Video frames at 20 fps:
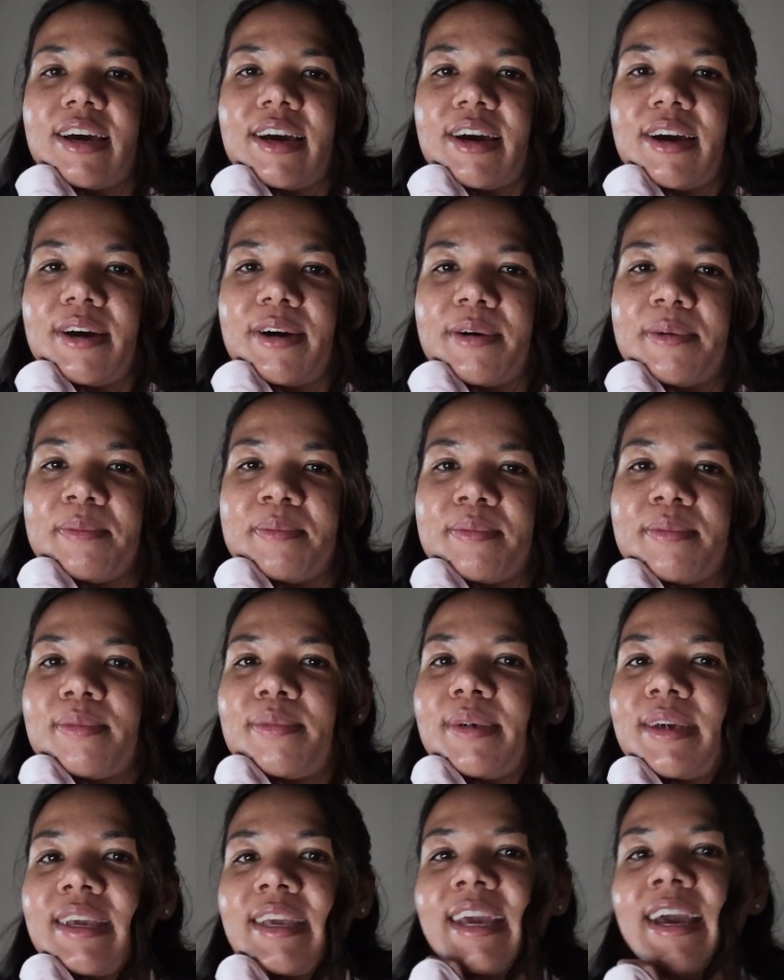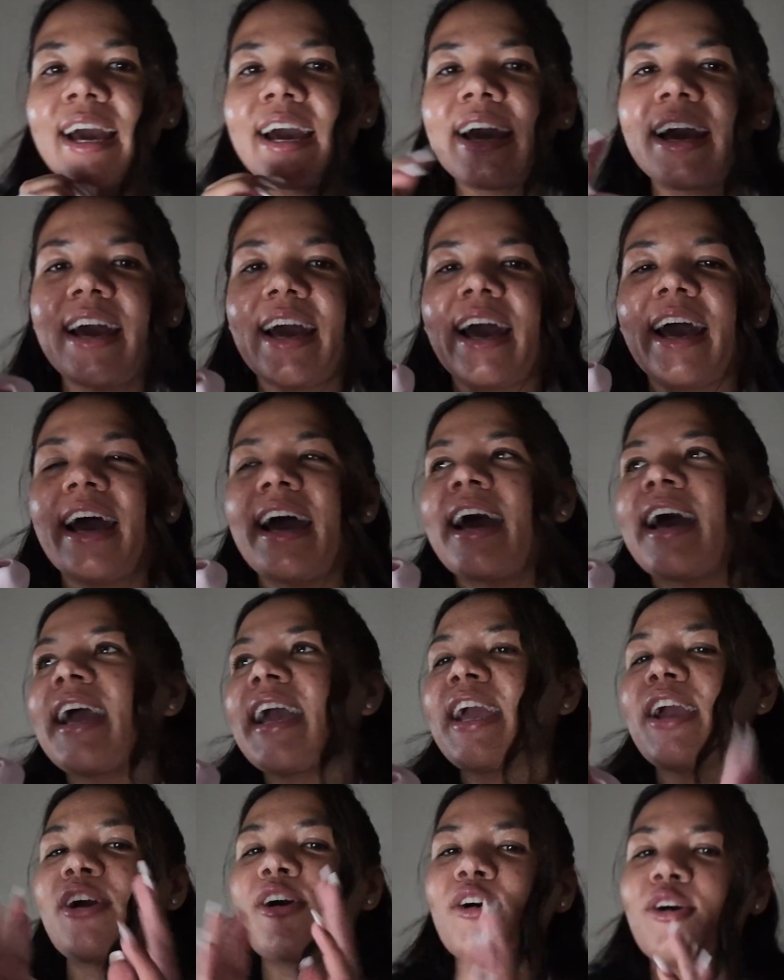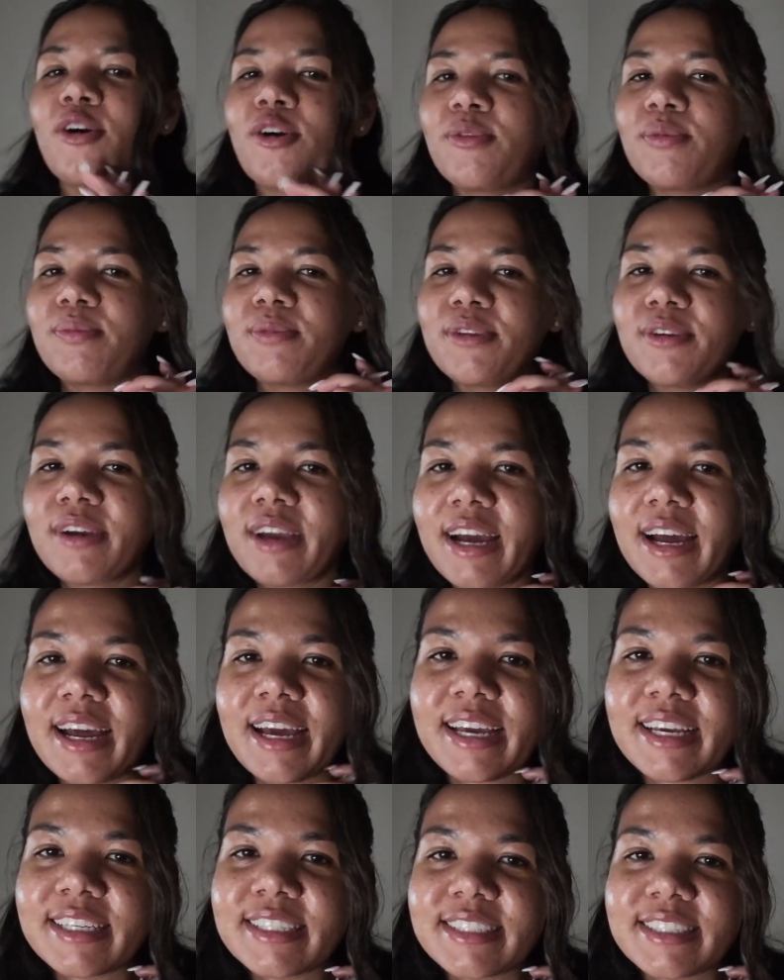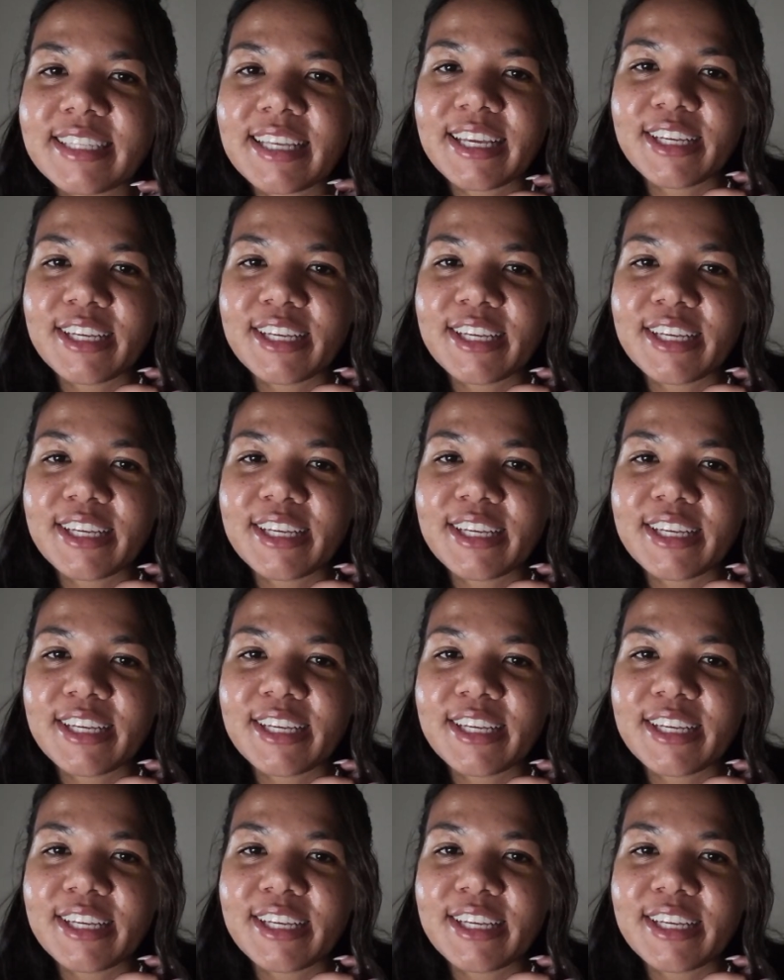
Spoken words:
But yeah, I hope you guys